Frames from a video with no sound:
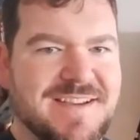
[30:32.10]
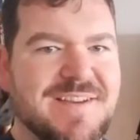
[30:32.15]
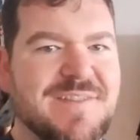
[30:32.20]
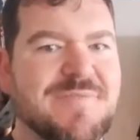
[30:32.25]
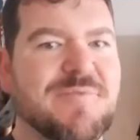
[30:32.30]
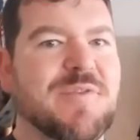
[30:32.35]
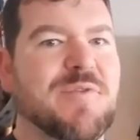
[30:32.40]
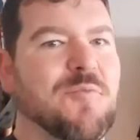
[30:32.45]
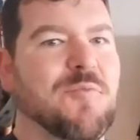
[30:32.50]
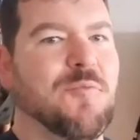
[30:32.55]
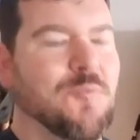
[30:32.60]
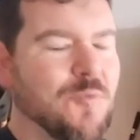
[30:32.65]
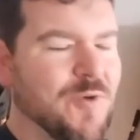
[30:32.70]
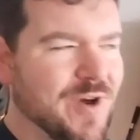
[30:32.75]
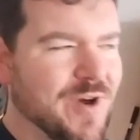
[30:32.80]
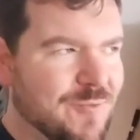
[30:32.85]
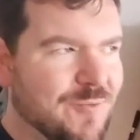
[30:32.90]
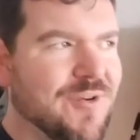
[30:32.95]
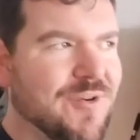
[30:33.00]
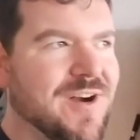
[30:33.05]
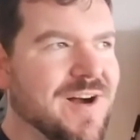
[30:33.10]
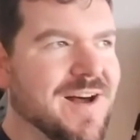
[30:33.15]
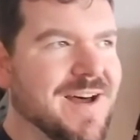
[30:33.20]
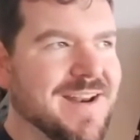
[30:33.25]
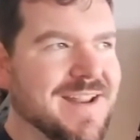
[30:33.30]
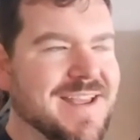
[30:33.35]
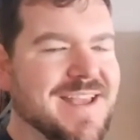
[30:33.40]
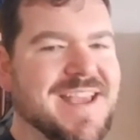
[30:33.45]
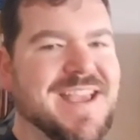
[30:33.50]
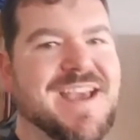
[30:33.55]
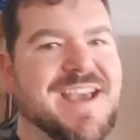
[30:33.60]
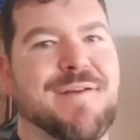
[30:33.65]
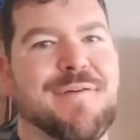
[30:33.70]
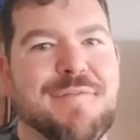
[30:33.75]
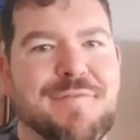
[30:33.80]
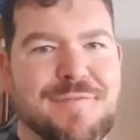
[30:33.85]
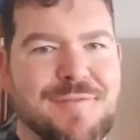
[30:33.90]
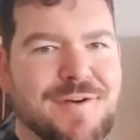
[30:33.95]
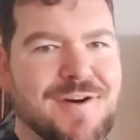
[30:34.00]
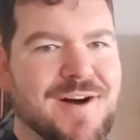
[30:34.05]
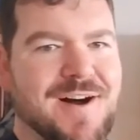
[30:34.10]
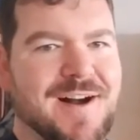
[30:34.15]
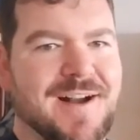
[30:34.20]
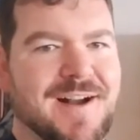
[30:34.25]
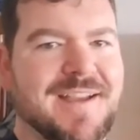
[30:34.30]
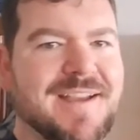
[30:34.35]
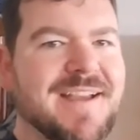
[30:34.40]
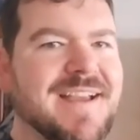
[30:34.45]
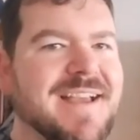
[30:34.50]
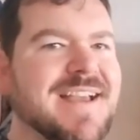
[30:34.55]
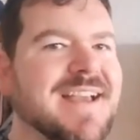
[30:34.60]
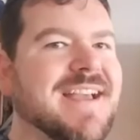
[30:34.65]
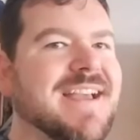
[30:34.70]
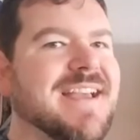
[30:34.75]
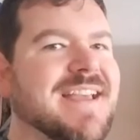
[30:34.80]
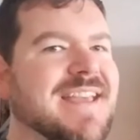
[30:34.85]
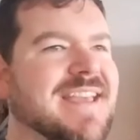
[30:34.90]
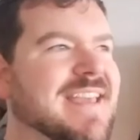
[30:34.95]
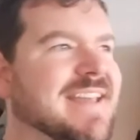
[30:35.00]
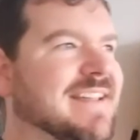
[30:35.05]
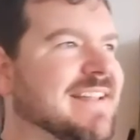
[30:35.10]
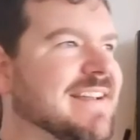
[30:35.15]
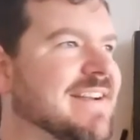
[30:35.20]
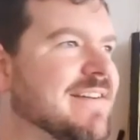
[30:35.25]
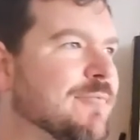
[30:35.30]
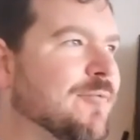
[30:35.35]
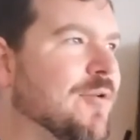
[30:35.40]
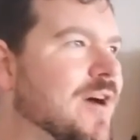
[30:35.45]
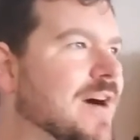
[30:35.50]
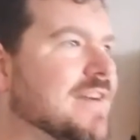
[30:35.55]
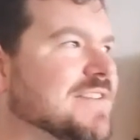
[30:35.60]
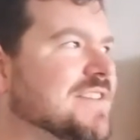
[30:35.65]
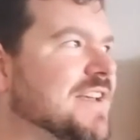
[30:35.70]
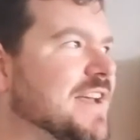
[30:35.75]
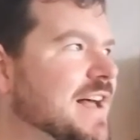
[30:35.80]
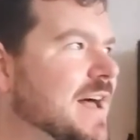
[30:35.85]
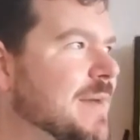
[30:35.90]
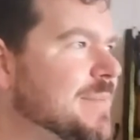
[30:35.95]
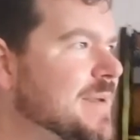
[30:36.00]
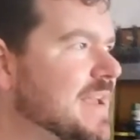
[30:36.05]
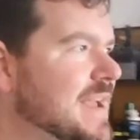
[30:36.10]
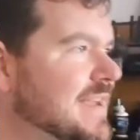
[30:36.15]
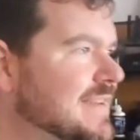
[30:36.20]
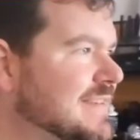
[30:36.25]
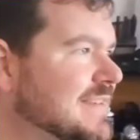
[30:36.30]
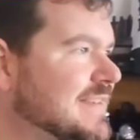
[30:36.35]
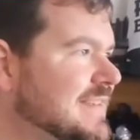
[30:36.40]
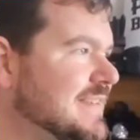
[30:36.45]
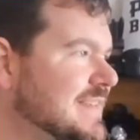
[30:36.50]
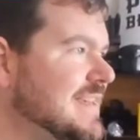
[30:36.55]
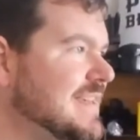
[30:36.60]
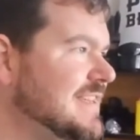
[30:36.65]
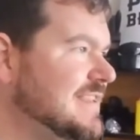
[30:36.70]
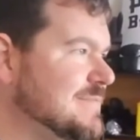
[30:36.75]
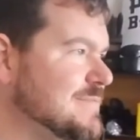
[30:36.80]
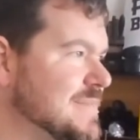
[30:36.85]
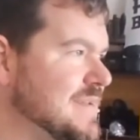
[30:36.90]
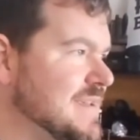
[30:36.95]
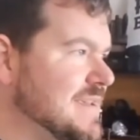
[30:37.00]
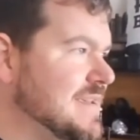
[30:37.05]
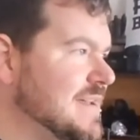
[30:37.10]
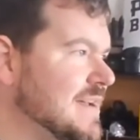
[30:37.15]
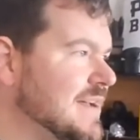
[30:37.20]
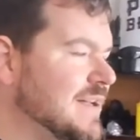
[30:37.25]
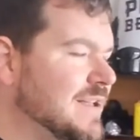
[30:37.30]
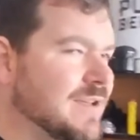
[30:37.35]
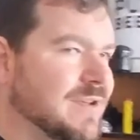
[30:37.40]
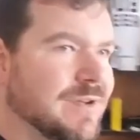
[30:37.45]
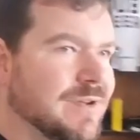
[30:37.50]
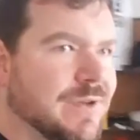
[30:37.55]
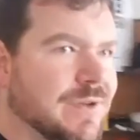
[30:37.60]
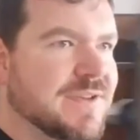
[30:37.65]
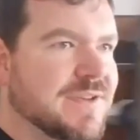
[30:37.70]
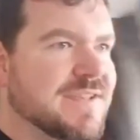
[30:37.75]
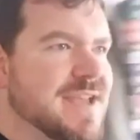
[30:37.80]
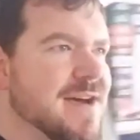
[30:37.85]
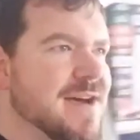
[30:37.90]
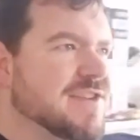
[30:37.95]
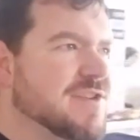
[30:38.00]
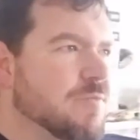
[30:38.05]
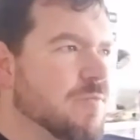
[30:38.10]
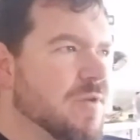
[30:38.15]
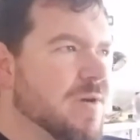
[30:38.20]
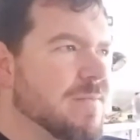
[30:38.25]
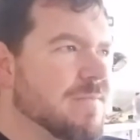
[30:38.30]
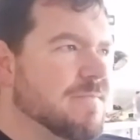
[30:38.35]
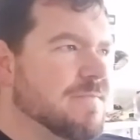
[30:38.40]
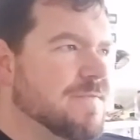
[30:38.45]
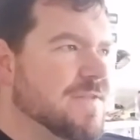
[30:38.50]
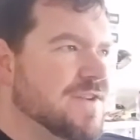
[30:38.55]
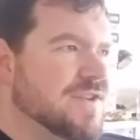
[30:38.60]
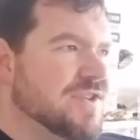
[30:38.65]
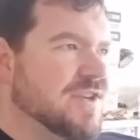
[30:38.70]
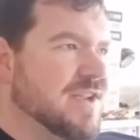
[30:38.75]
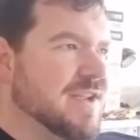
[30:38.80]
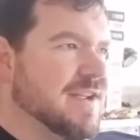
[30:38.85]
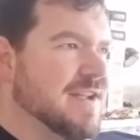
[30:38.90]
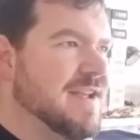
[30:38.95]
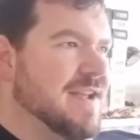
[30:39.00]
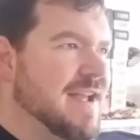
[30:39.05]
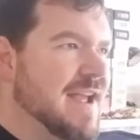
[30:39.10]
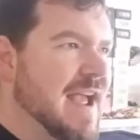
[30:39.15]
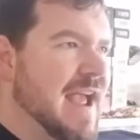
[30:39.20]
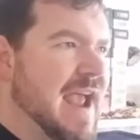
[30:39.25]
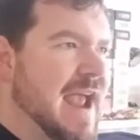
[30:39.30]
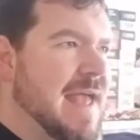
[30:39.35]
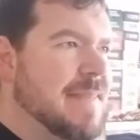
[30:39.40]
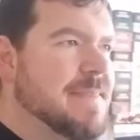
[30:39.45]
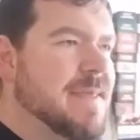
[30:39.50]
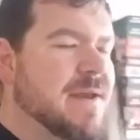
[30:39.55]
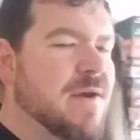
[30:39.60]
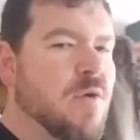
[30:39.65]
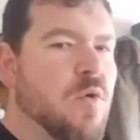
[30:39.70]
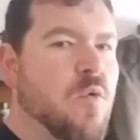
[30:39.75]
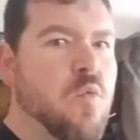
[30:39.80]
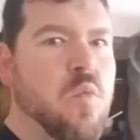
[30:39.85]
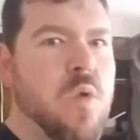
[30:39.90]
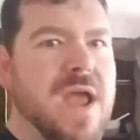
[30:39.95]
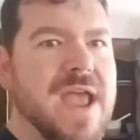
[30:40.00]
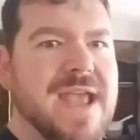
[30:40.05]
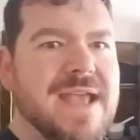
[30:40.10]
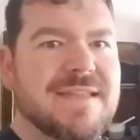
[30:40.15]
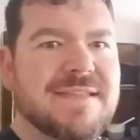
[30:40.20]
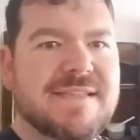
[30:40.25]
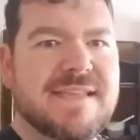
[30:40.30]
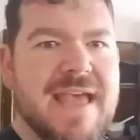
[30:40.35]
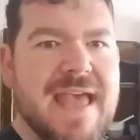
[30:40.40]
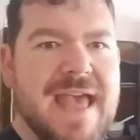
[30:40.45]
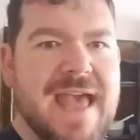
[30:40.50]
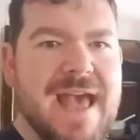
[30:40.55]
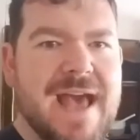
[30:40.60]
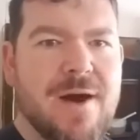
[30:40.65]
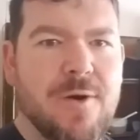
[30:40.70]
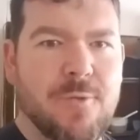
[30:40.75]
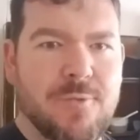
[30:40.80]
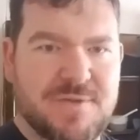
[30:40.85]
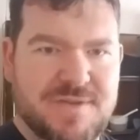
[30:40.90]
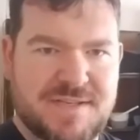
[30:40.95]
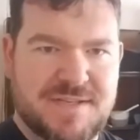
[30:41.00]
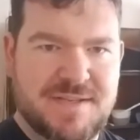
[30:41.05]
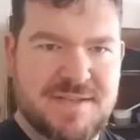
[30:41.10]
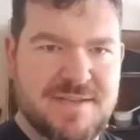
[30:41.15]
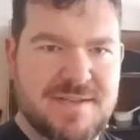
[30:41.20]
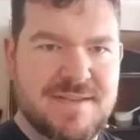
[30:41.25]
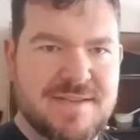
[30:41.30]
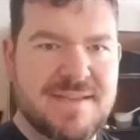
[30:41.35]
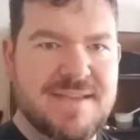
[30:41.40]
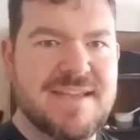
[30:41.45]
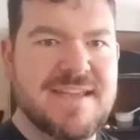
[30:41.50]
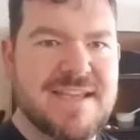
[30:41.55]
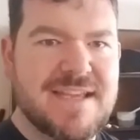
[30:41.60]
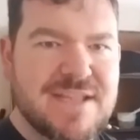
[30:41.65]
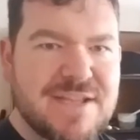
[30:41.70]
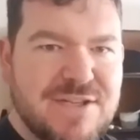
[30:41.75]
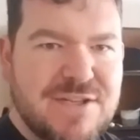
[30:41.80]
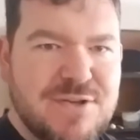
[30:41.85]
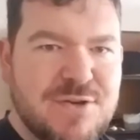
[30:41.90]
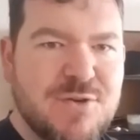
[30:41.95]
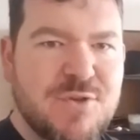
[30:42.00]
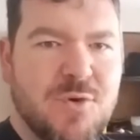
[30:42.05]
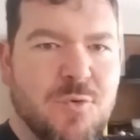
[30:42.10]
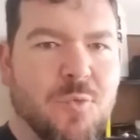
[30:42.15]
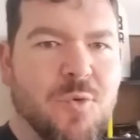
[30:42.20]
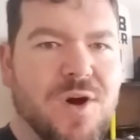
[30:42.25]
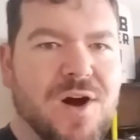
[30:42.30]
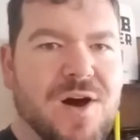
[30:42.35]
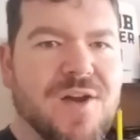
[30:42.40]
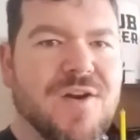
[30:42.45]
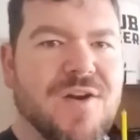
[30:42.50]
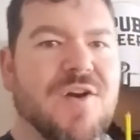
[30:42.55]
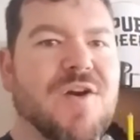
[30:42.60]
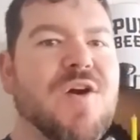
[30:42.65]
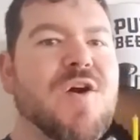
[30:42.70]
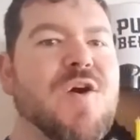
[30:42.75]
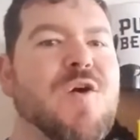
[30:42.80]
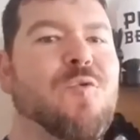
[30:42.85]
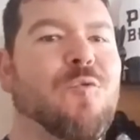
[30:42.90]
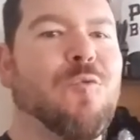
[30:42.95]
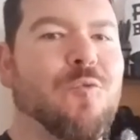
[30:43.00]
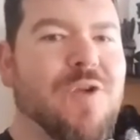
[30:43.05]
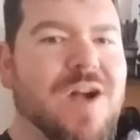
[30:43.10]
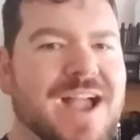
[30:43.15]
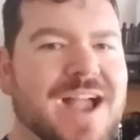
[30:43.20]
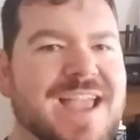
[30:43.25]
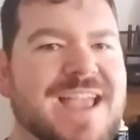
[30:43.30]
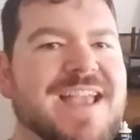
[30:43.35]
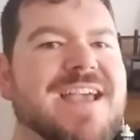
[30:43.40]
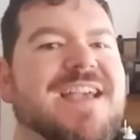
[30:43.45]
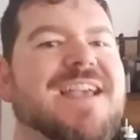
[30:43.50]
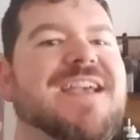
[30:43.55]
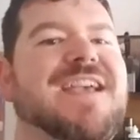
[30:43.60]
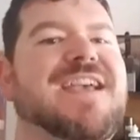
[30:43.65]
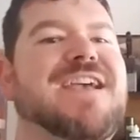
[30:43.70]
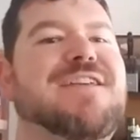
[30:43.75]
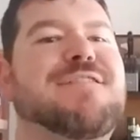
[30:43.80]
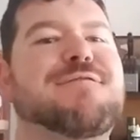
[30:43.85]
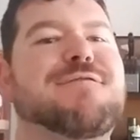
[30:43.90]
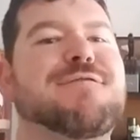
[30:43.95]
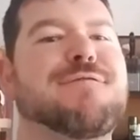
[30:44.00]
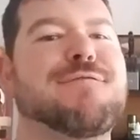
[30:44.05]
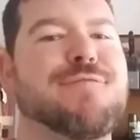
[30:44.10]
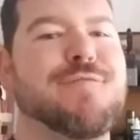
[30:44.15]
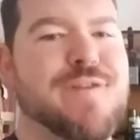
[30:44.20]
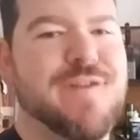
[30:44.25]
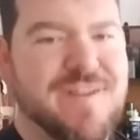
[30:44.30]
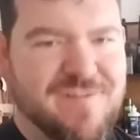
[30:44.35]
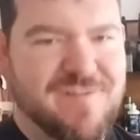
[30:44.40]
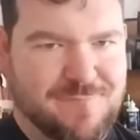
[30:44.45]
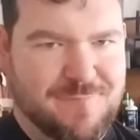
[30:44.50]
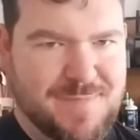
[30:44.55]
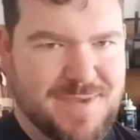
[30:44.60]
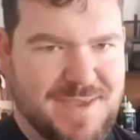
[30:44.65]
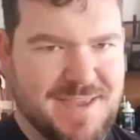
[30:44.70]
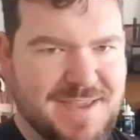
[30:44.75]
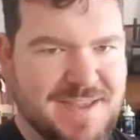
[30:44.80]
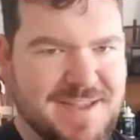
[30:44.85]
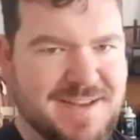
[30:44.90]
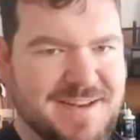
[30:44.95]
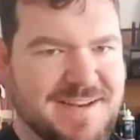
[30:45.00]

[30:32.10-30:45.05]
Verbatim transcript: with one rod and a frog he walks up and sees me, looks out to where I'm fishing, and then wades out into the water right in front of me